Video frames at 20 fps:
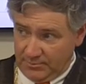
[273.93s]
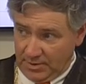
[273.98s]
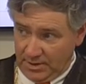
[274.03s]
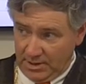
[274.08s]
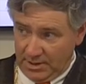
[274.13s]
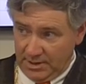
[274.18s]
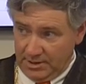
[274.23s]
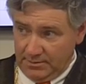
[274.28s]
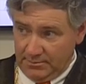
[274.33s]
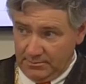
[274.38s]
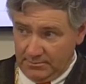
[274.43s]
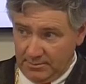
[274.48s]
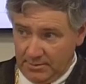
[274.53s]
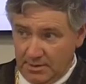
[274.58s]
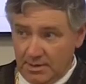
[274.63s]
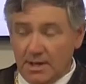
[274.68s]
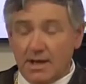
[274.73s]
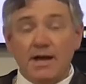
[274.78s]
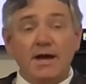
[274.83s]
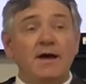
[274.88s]
Okay?
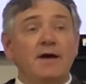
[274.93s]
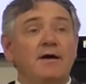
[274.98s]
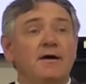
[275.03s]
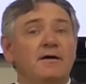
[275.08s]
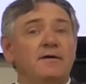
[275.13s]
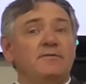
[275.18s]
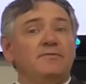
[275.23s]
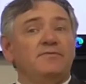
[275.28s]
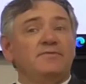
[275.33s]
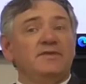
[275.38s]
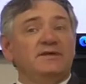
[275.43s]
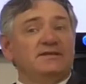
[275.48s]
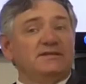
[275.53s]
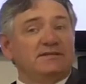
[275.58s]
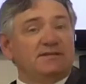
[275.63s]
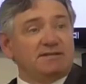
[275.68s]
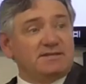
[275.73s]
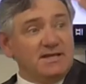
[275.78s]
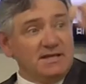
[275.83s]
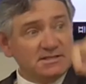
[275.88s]

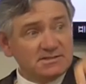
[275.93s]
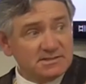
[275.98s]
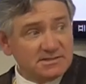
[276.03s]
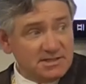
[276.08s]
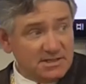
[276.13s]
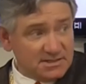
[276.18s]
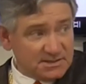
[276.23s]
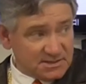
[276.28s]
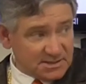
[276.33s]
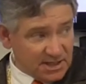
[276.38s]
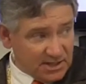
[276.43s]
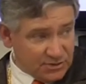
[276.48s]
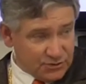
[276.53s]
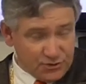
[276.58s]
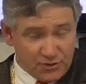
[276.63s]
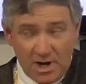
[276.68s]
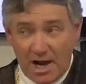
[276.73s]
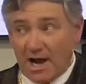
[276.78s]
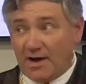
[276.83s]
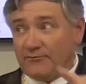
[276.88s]
The distance he
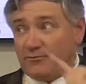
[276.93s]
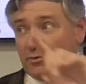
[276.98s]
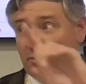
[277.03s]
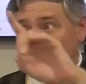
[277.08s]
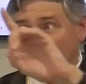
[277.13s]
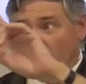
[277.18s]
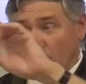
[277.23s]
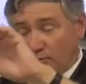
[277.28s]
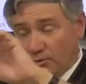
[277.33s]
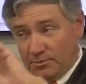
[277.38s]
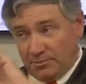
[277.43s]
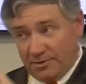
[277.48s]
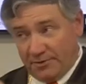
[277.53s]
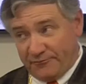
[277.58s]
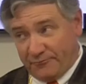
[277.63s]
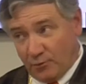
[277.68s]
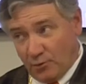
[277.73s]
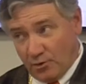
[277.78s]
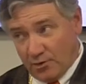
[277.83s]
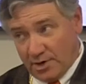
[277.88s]
traveled would be
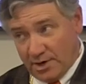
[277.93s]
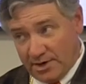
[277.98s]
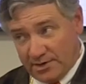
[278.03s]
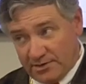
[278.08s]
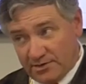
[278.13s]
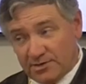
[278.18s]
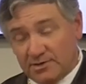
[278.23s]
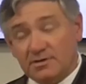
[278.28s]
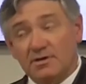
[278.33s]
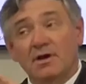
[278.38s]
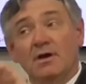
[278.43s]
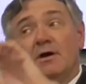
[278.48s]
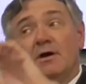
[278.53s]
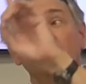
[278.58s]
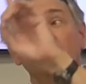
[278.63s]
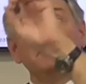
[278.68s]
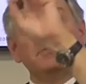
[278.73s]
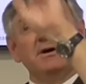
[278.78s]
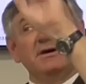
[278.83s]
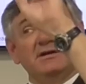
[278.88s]
400,
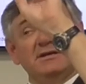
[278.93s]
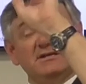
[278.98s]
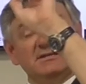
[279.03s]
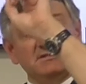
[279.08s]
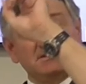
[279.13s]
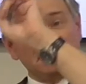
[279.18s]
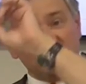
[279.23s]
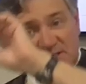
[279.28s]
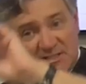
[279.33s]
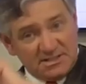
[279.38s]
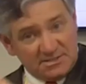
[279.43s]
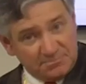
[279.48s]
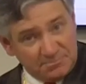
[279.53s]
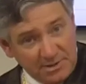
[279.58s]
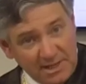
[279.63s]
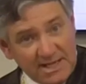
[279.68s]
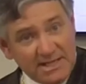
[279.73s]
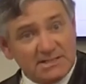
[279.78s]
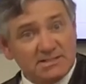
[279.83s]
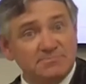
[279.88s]
but his
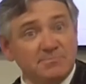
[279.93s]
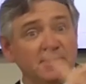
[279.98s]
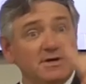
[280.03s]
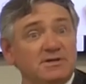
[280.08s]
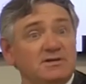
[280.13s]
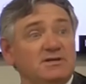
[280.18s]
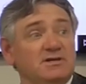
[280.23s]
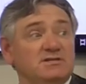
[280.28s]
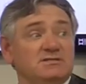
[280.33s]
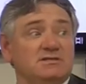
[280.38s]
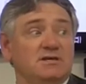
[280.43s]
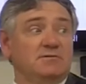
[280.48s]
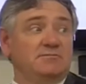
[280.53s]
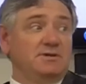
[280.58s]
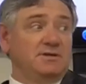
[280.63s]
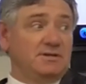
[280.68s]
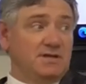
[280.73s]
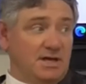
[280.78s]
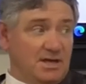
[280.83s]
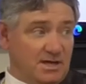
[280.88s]
displacement is going
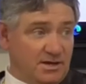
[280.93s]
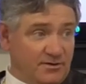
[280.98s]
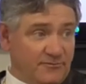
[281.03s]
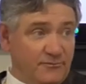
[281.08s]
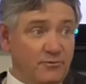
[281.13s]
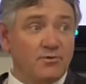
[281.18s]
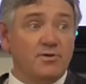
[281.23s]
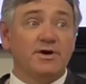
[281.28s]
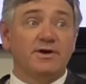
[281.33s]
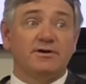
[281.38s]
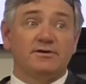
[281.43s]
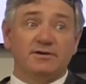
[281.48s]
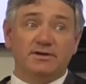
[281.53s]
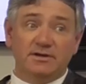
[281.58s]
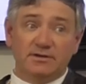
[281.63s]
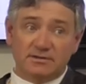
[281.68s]
to be negative 400.